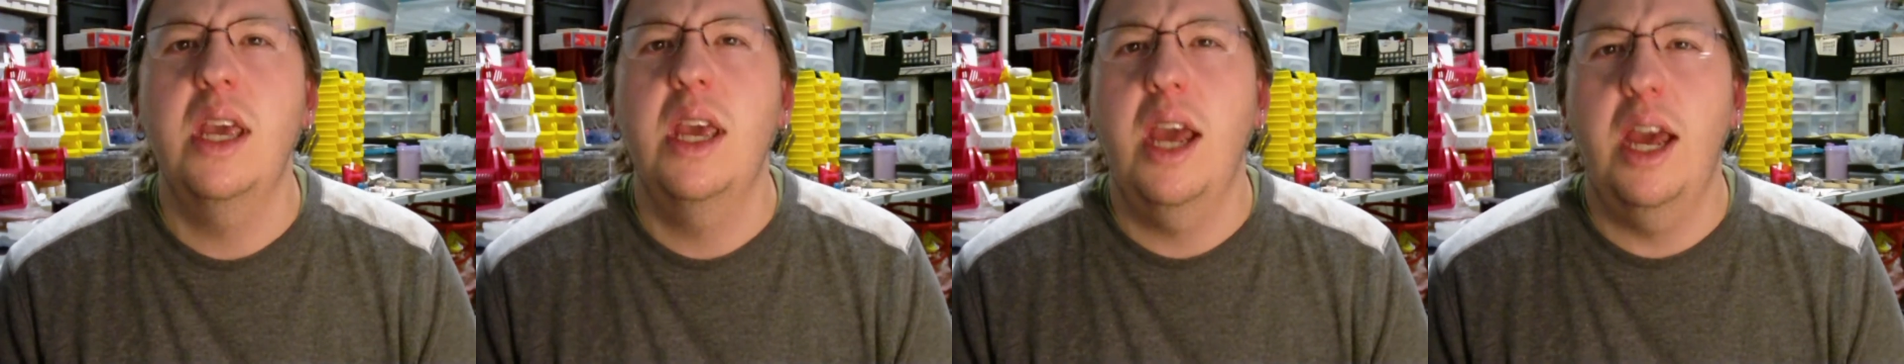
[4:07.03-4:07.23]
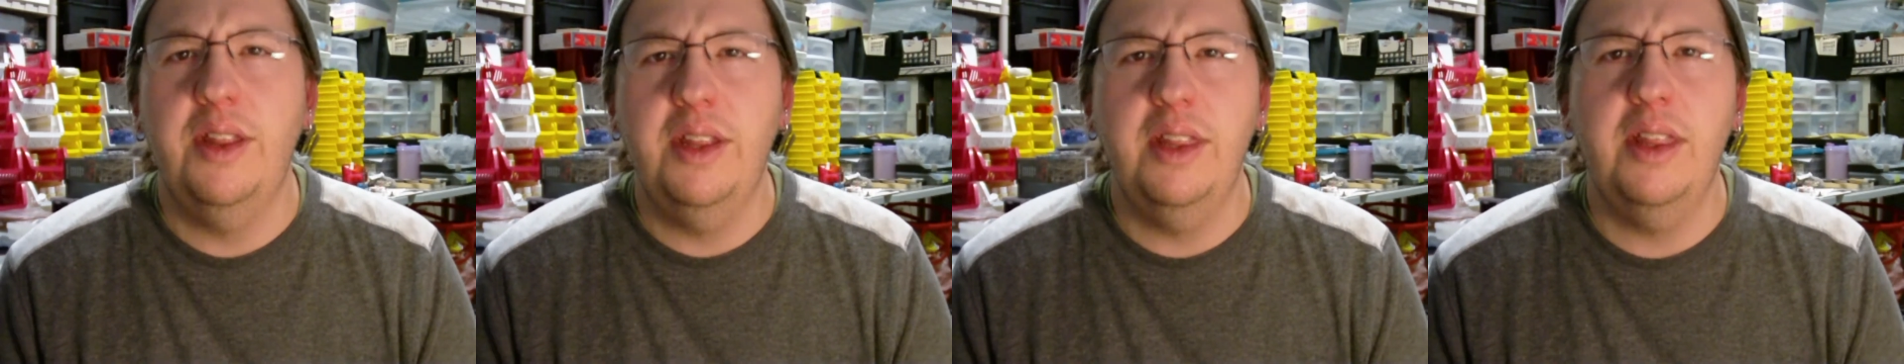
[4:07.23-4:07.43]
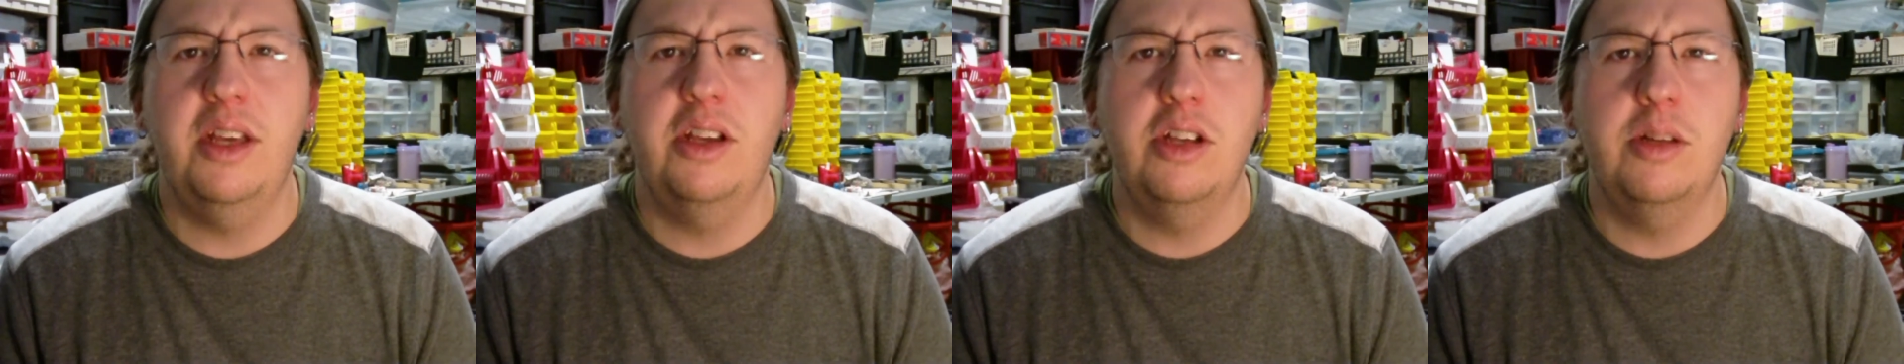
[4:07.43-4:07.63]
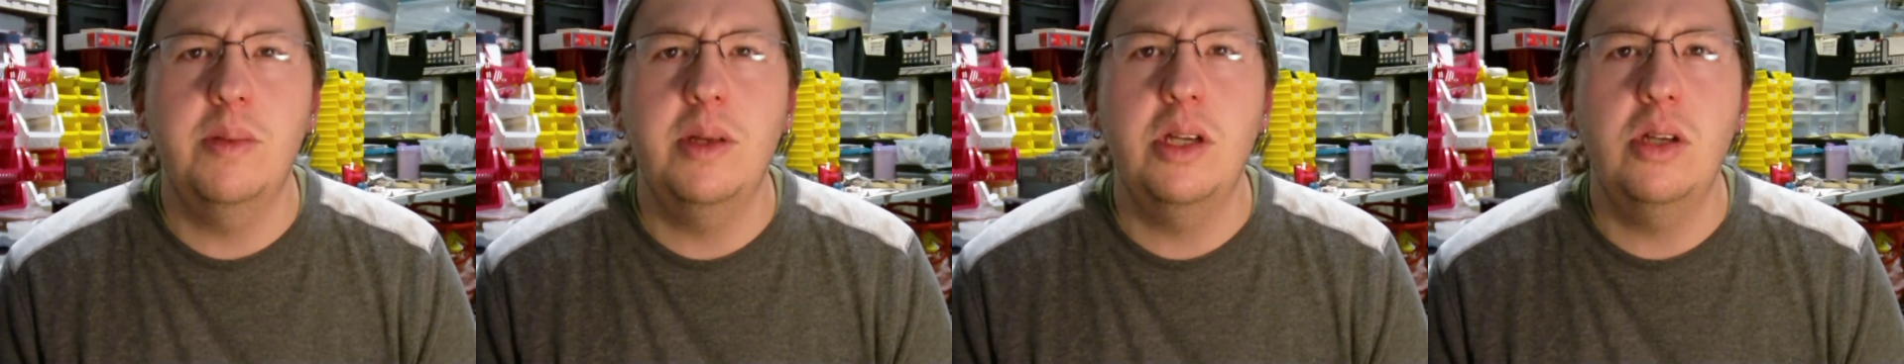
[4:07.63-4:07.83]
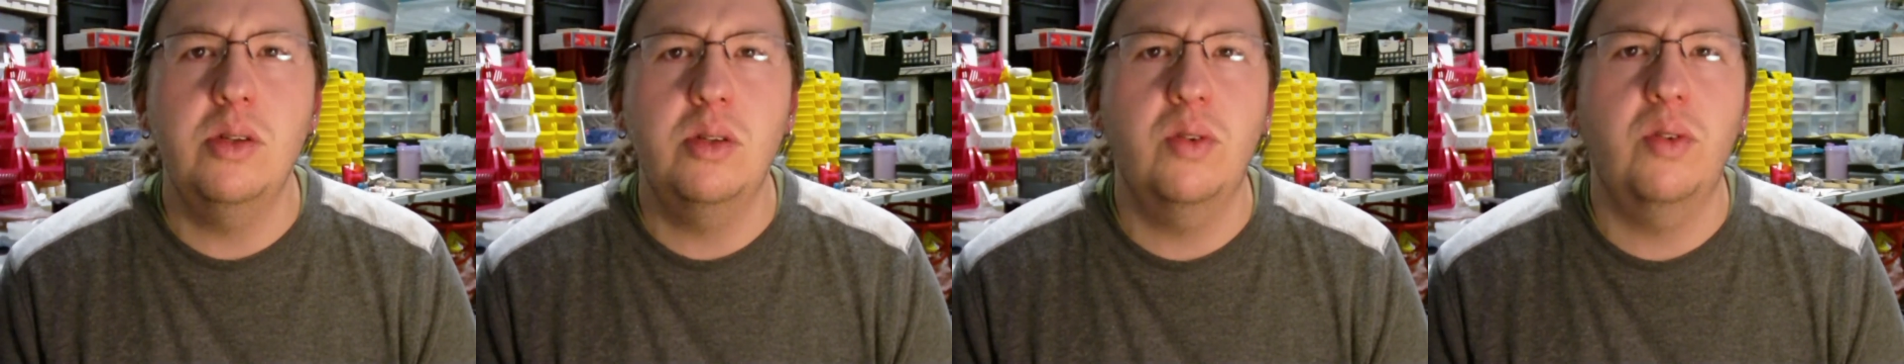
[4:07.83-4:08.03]
I think they could be
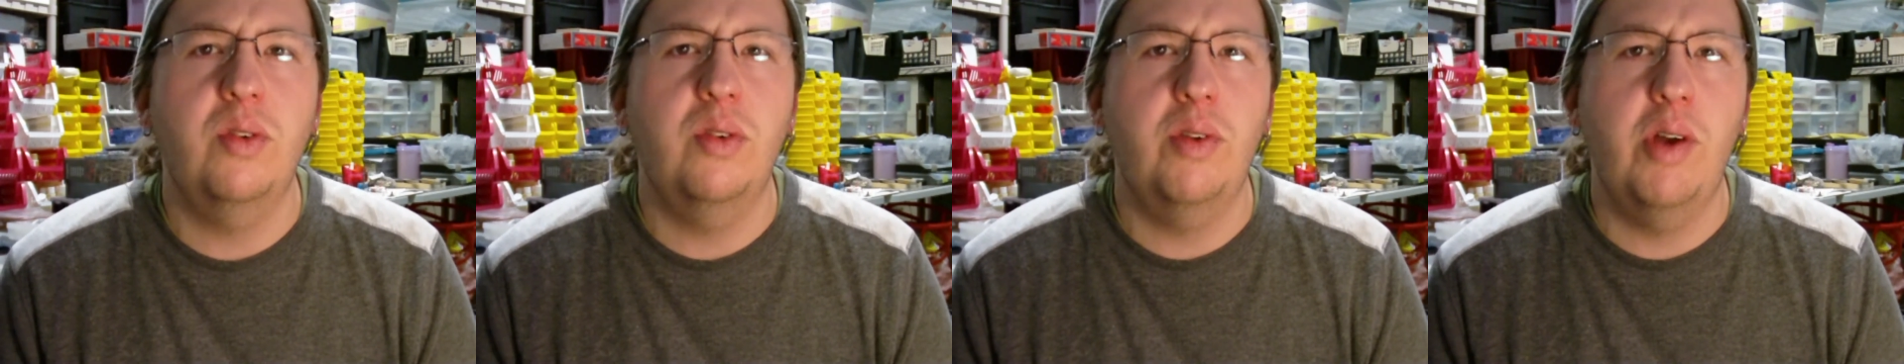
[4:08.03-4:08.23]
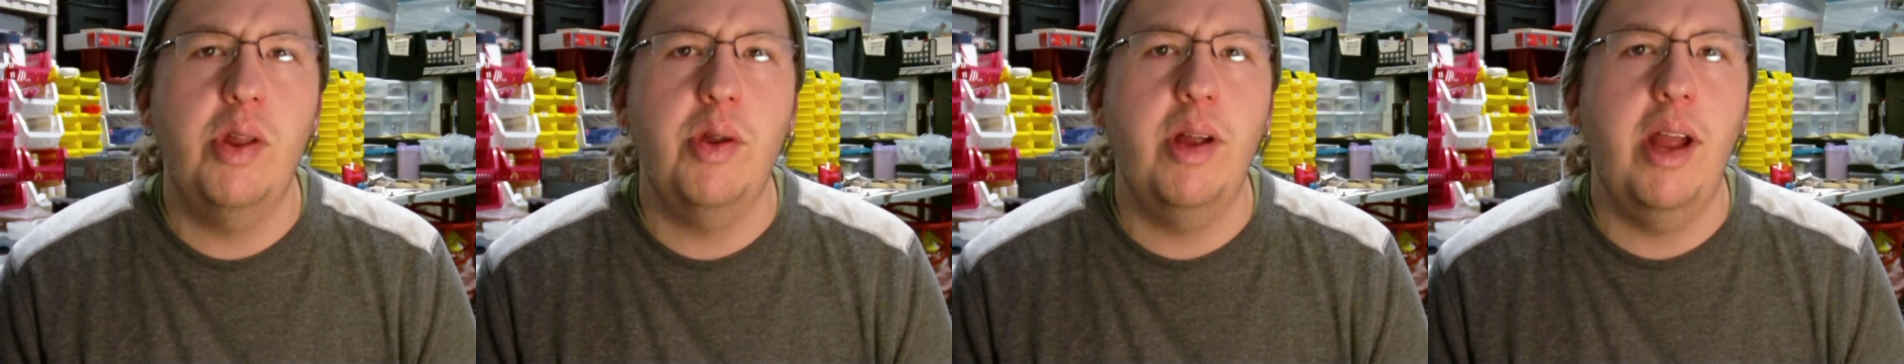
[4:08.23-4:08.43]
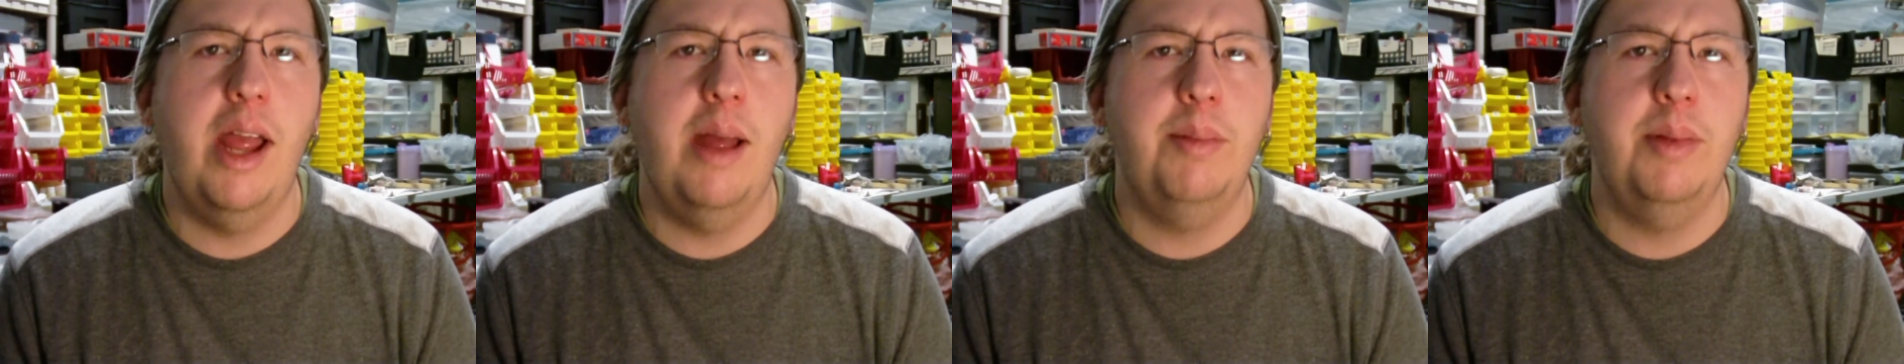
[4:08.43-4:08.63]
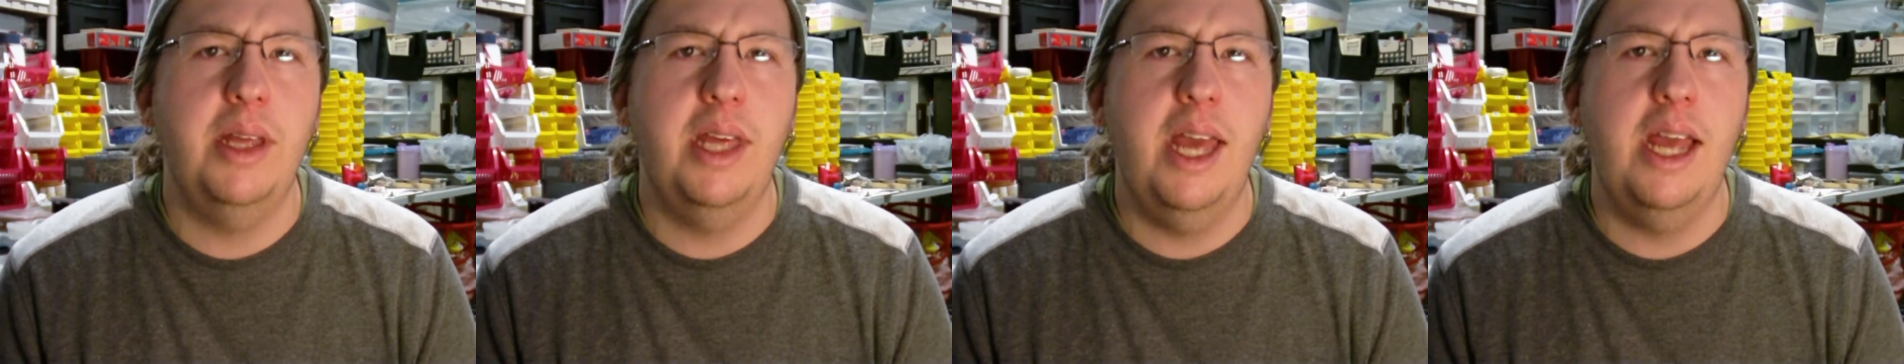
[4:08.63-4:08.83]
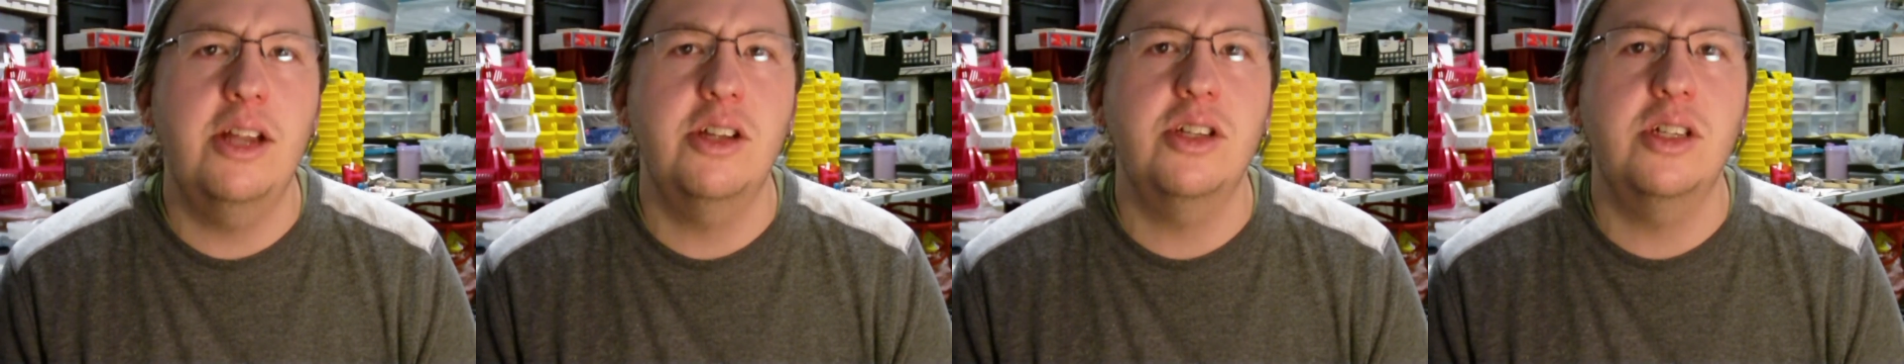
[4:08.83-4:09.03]
useful for other
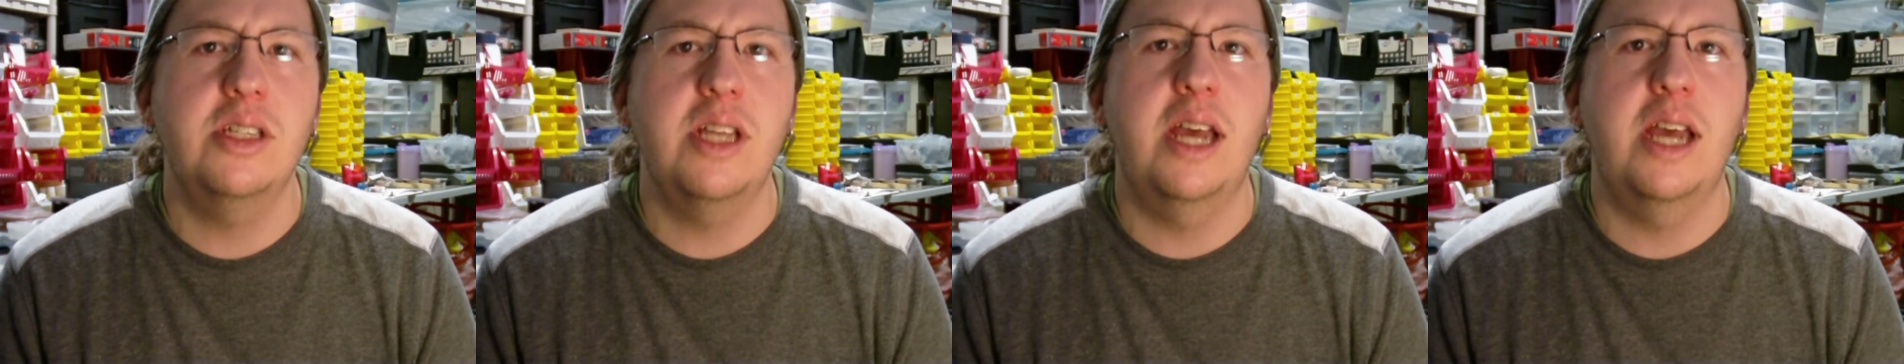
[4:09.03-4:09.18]
applications.